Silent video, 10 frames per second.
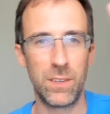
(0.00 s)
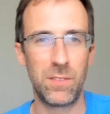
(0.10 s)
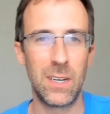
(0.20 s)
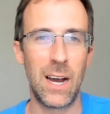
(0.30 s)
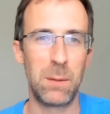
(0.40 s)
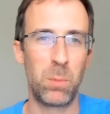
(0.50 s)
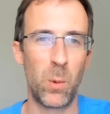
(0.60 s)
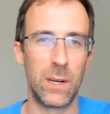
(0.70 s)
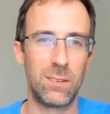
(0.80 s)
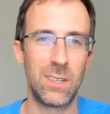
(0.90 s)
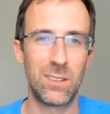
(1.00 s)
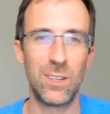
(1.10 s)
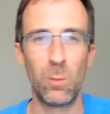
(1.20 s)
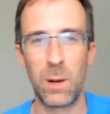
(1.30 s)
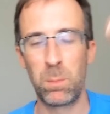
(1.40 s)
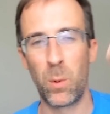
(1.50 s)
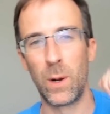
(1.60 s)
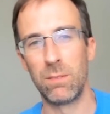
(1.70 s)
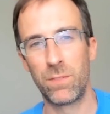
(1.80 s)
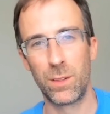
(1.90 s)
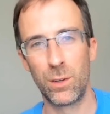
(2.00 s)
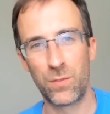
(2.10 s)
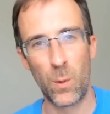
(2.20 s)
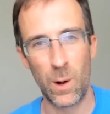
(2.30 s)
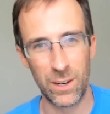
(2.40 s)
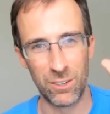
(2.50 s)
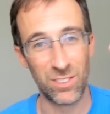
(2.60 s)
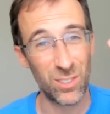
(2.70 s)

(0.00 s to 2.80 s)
59 point, 61 point for those 400s,